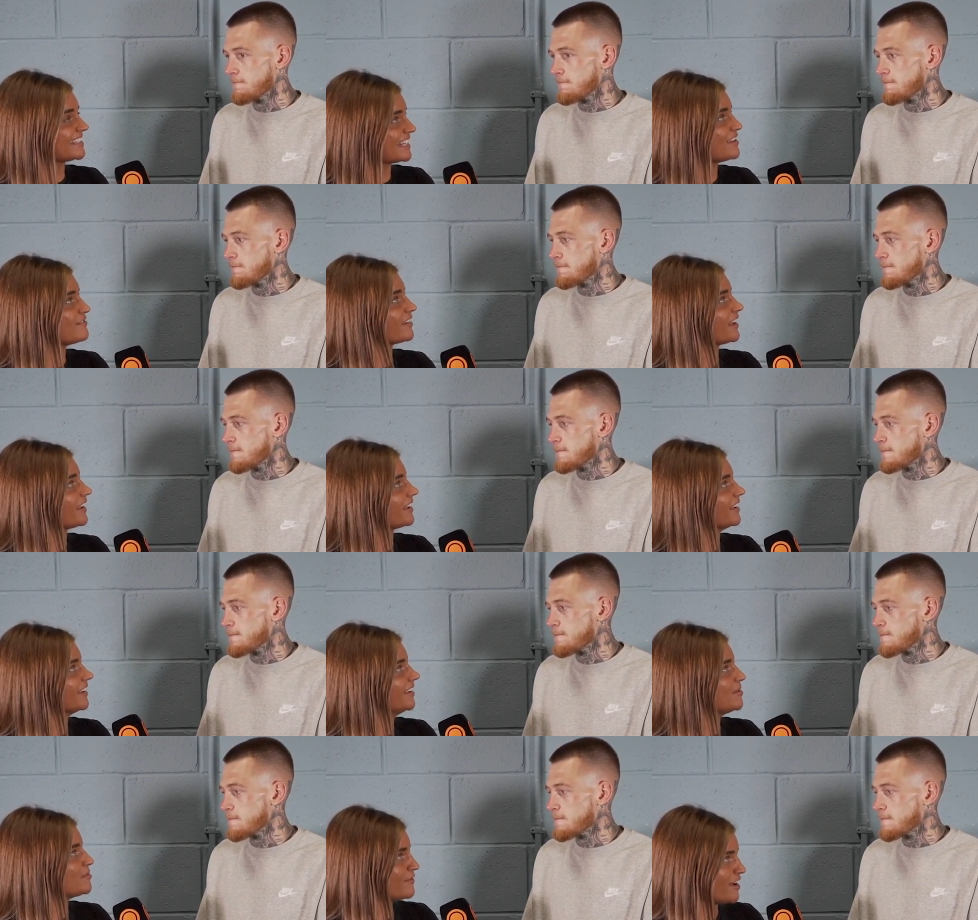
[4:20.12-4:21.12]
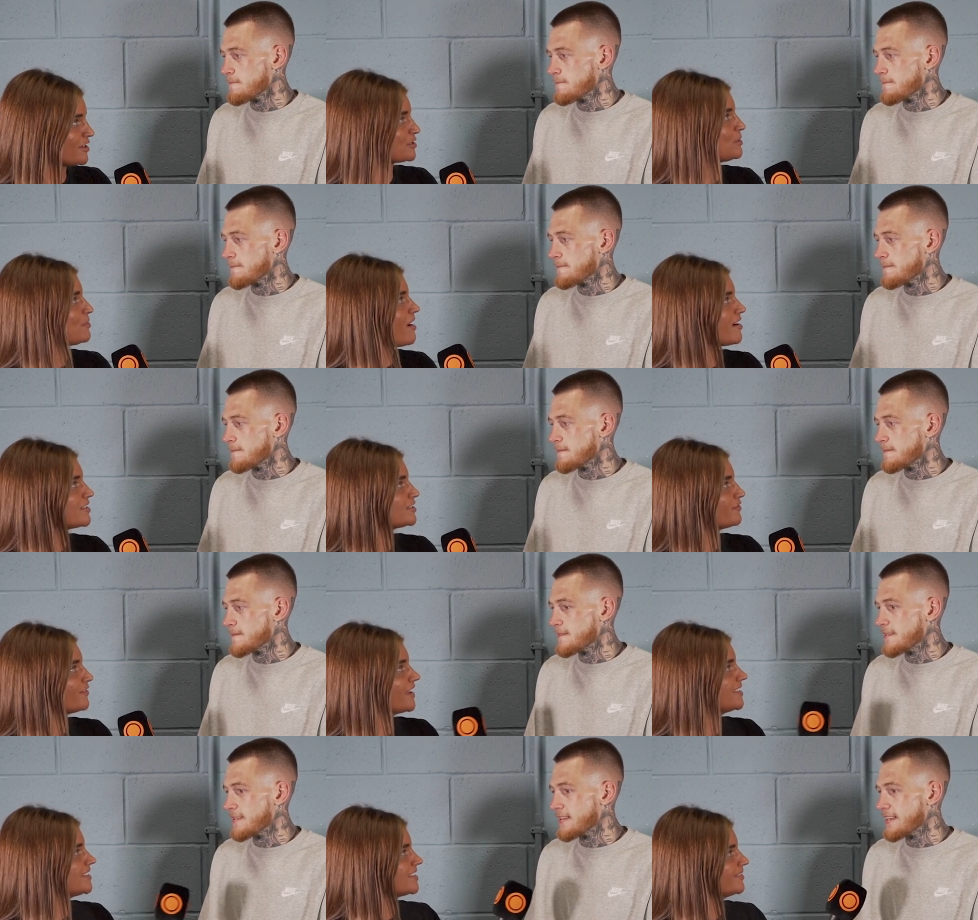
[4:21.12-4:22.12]
Speaker 1: diva, professional boxer
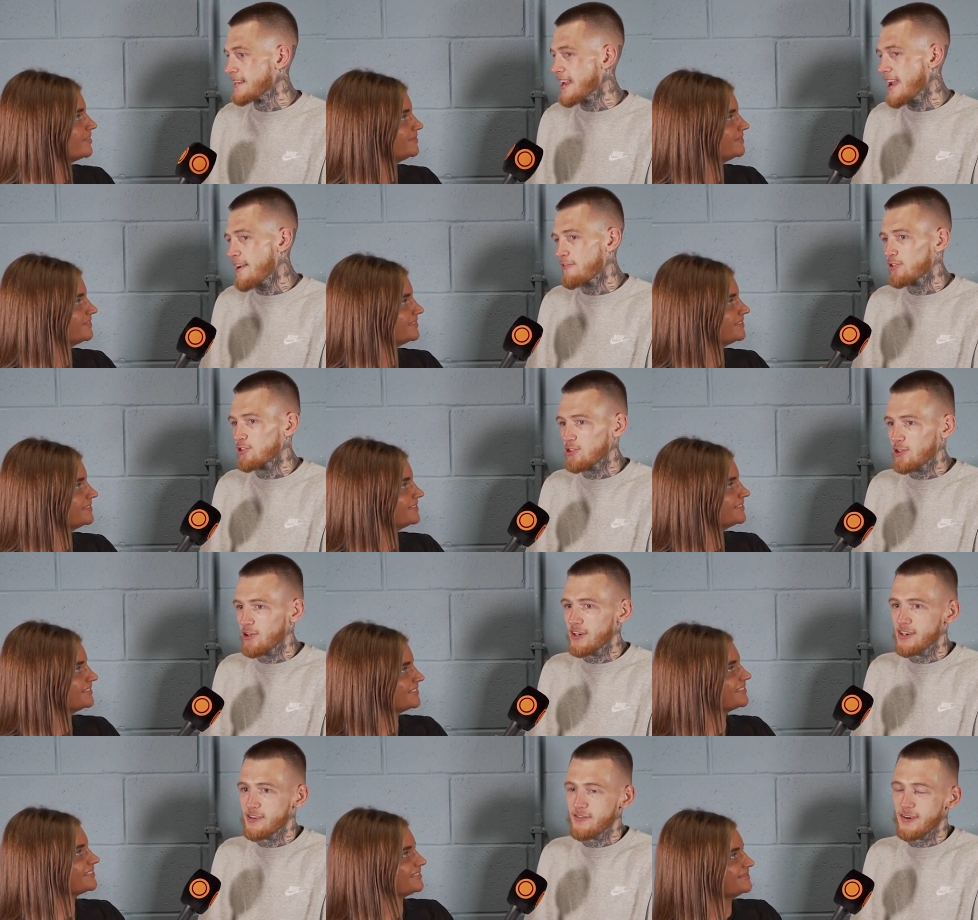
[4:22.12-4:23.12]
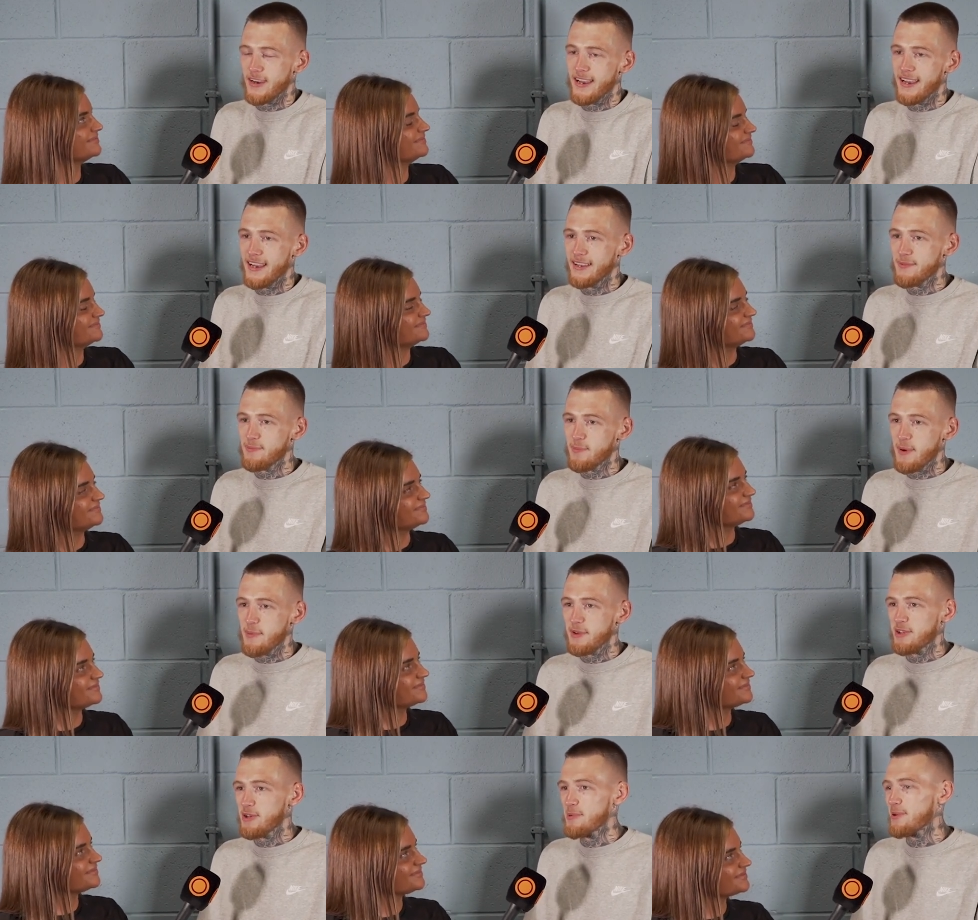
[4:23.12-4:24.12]
face.
Speaker 2: Yeah, for sure. You've
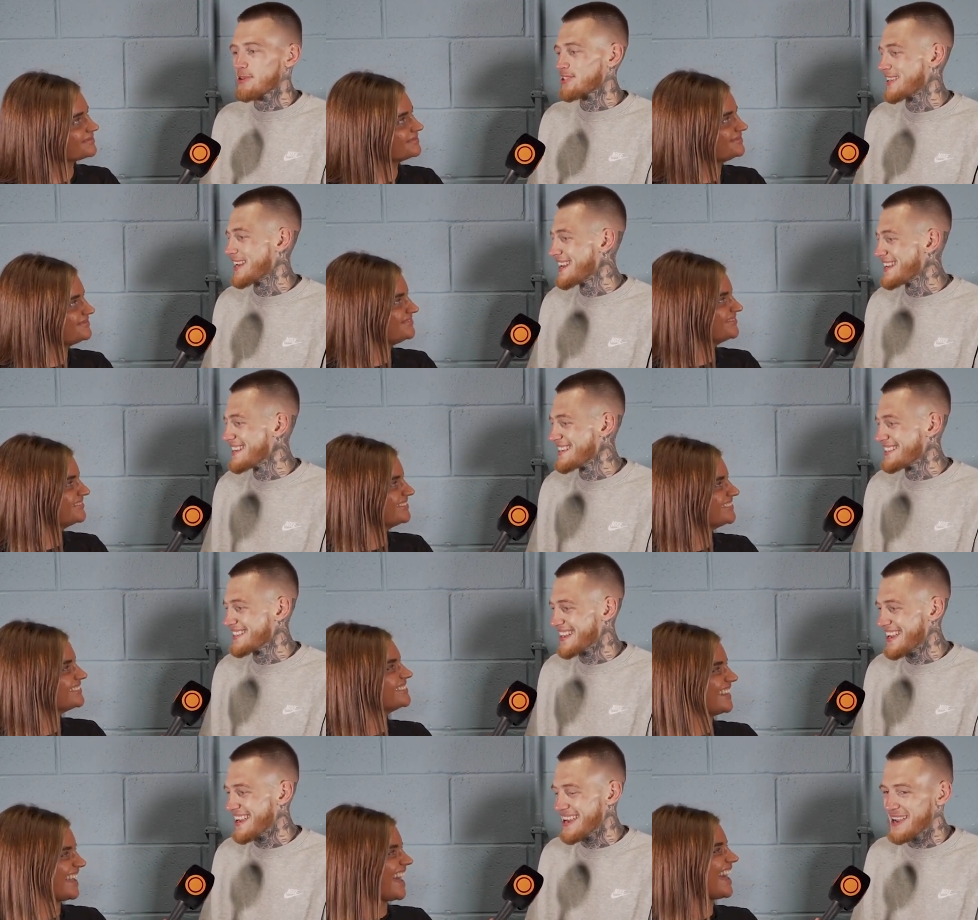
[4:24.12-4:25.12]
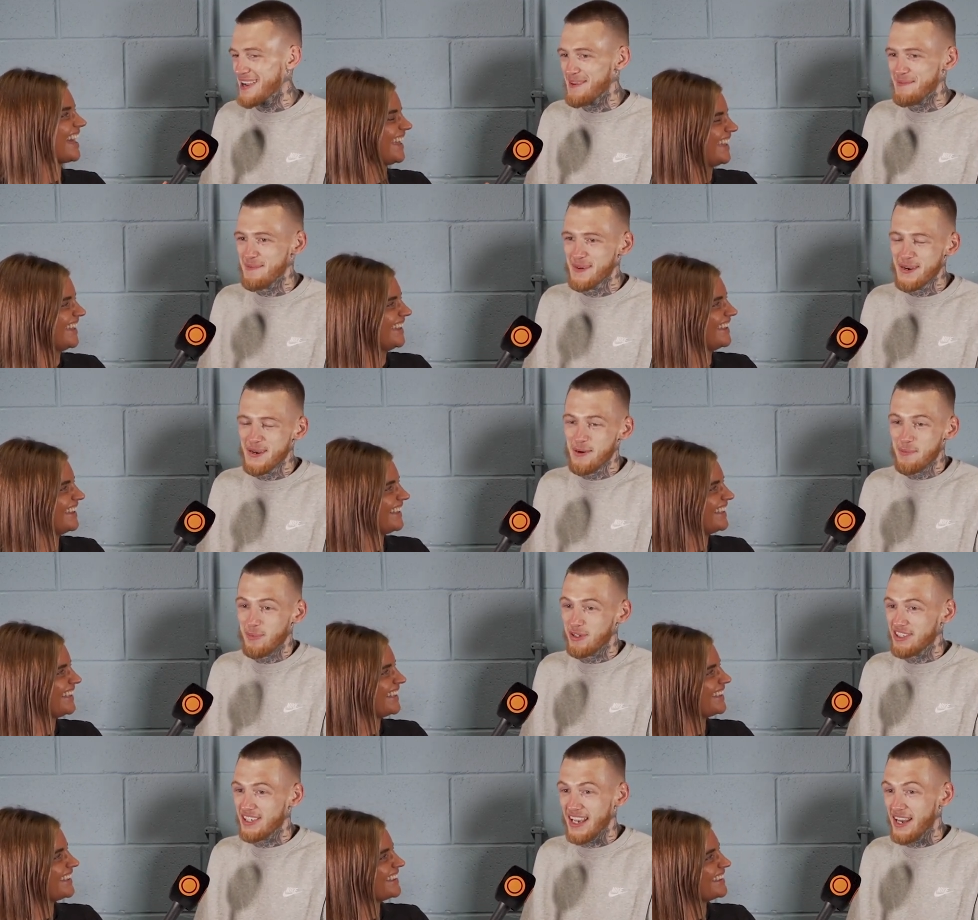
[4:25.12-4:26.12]
maybe 2 personalities,
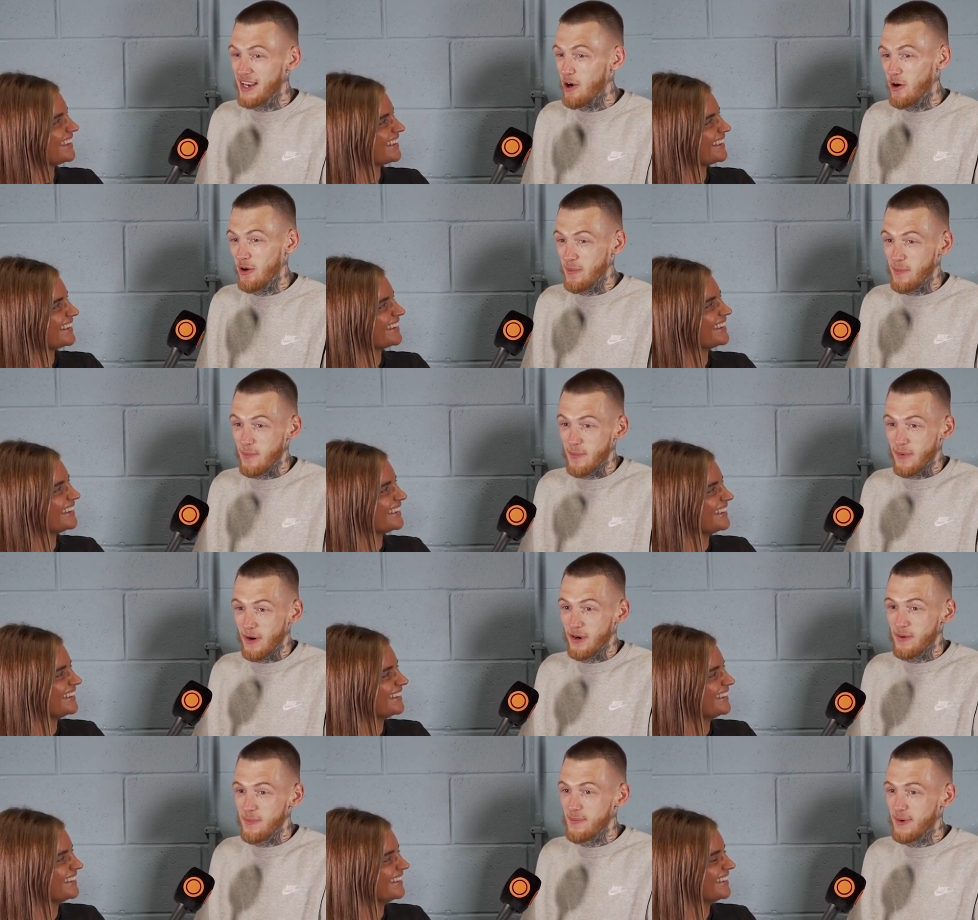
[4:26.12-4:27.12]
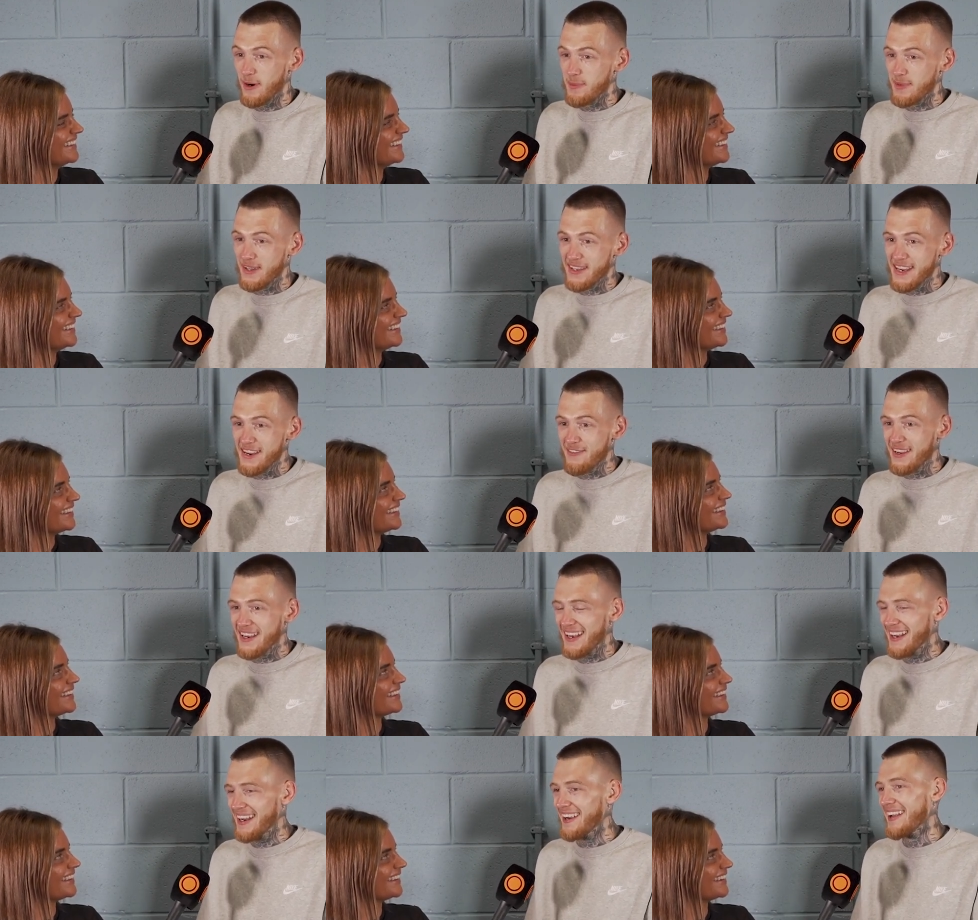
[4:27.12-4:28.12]
but yeah, no, I'm the diva
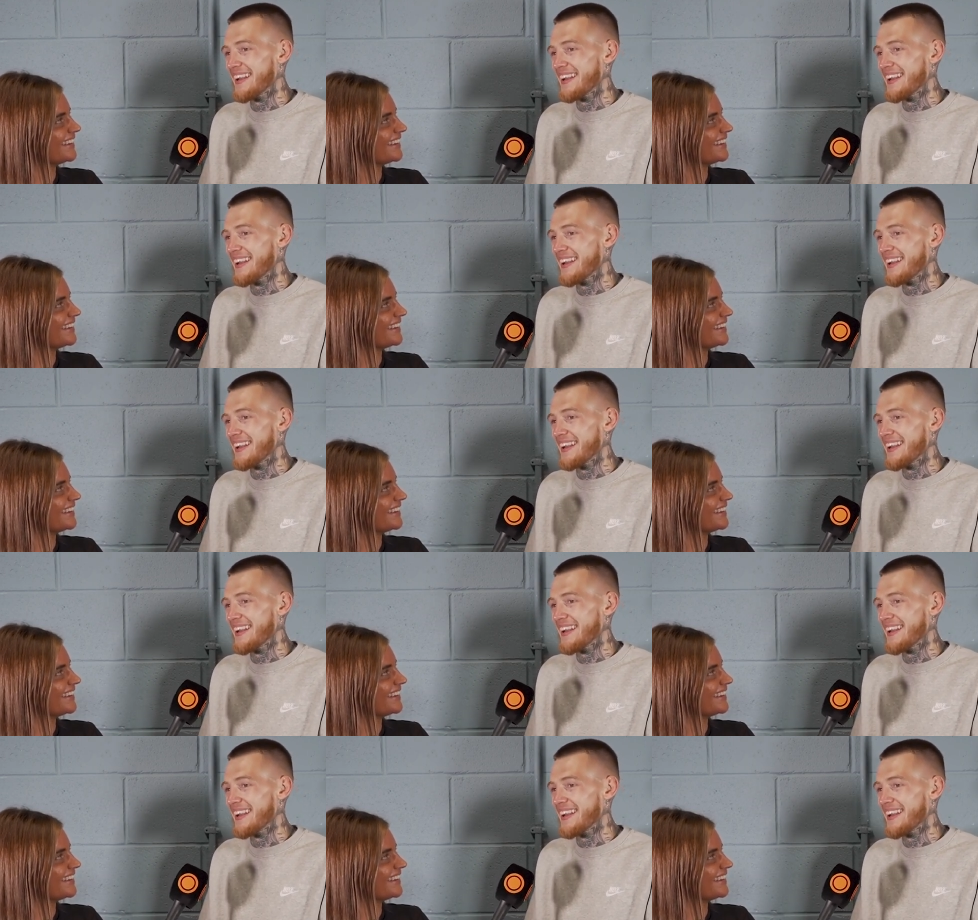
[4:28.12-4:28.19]
in here,